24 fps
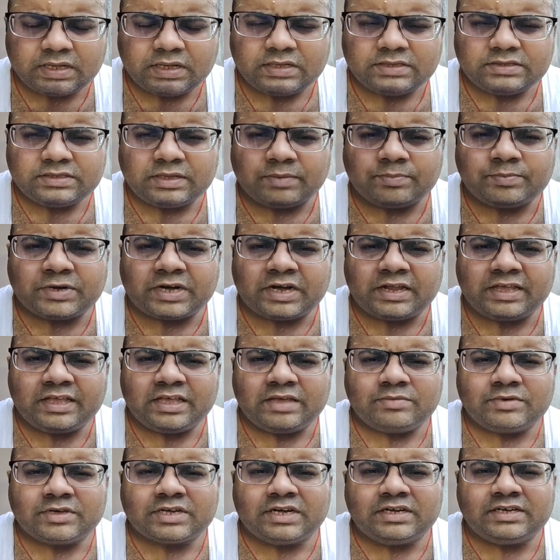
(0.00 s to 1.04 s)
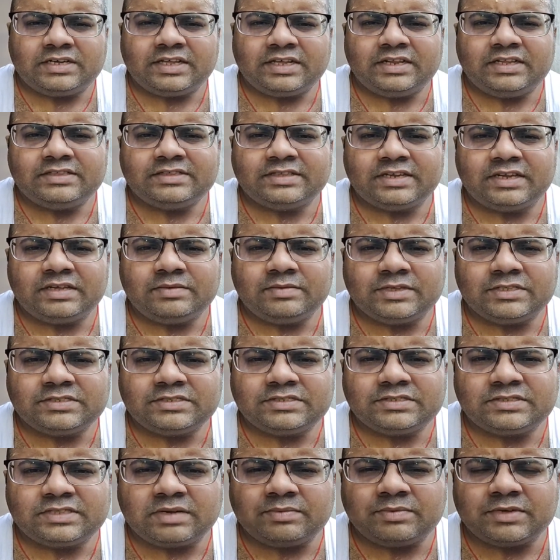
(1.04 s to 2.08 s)
The pranayama containing three ones.
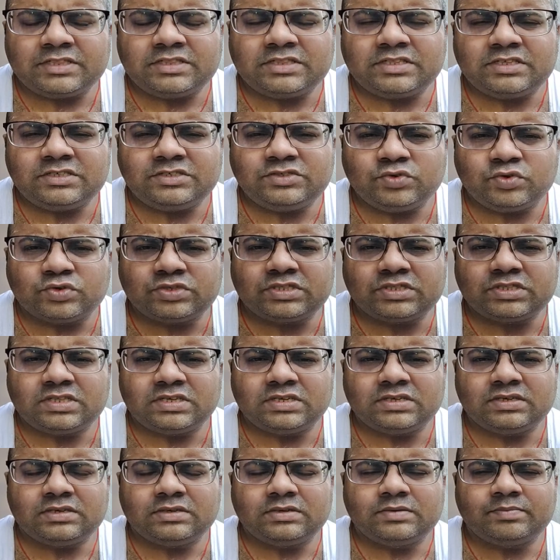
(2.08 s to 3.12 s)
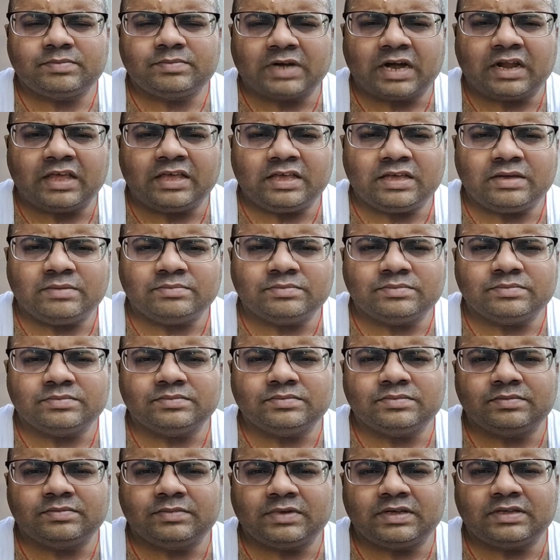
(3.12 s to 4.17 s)
Tribandh Yukt pranayam.
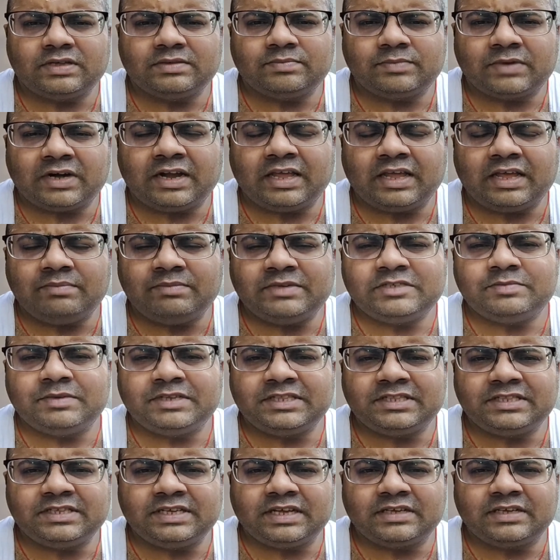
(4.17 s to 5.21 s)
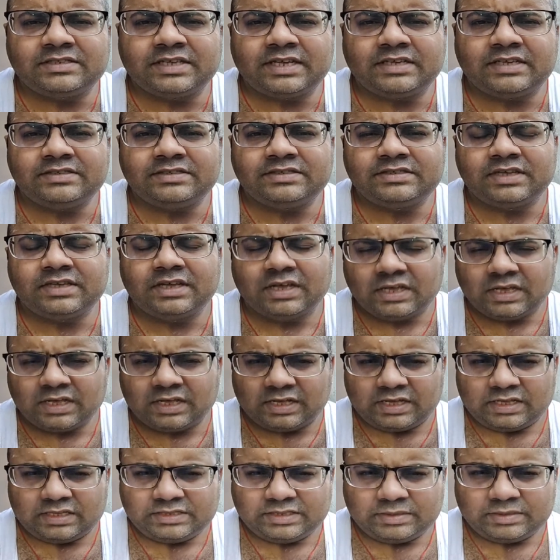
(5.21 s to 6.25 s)
Pranayam means breathing exercises.
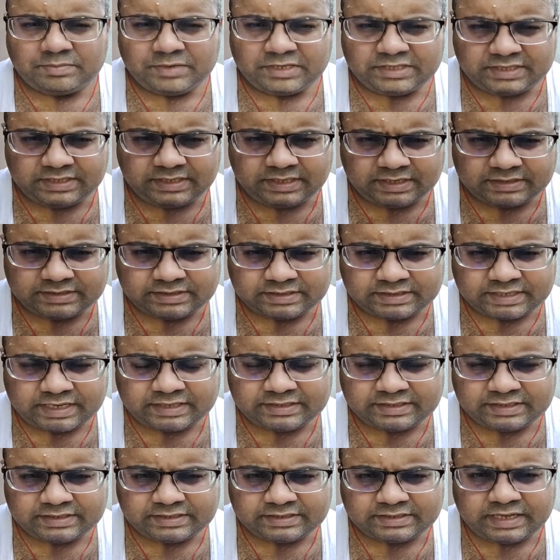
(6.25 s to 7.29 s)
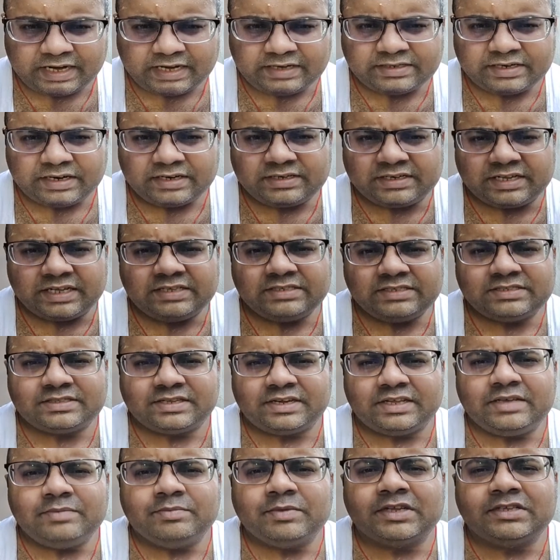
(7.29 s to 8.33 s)
The breathing exercises that contains
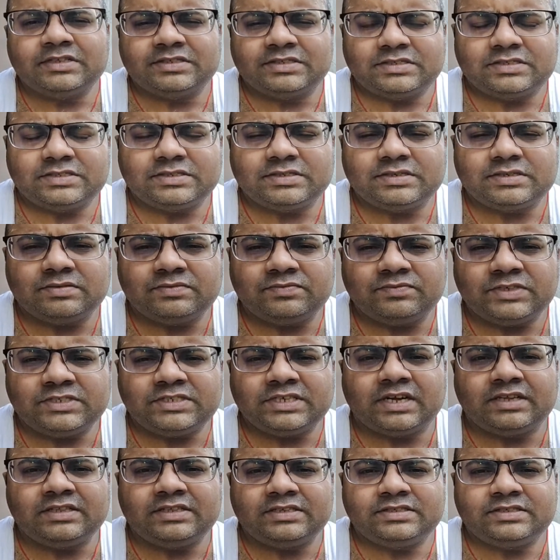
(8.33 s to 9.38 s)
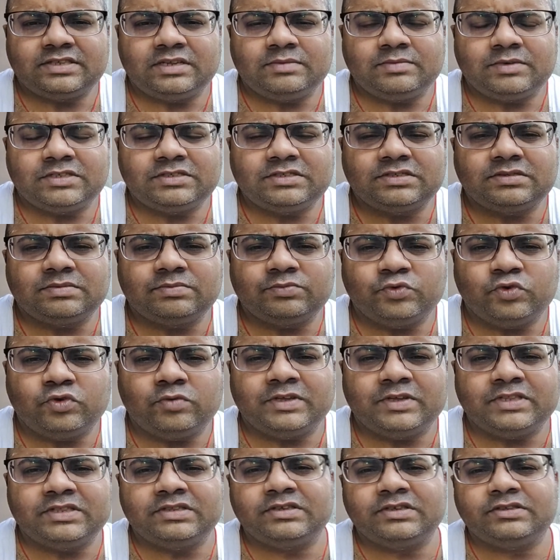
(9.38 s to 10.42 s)
three bandhs. Which are these three bandhs? Mool
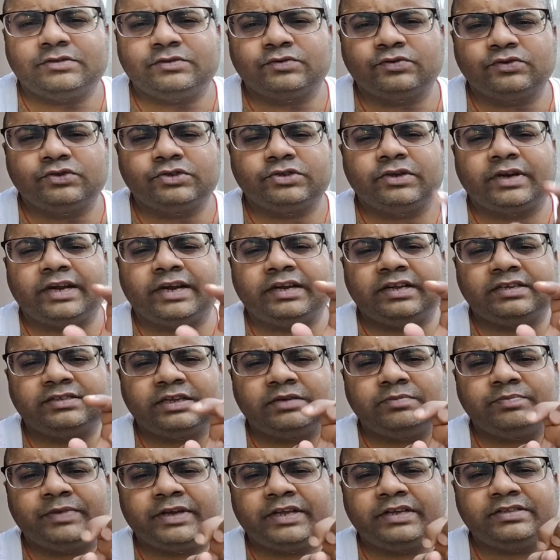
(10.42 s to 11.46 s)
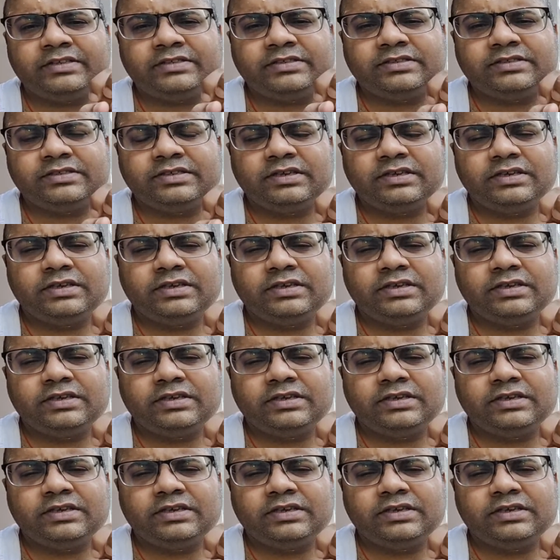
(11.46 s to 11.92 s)
bandh. Squeeze your anus and penis.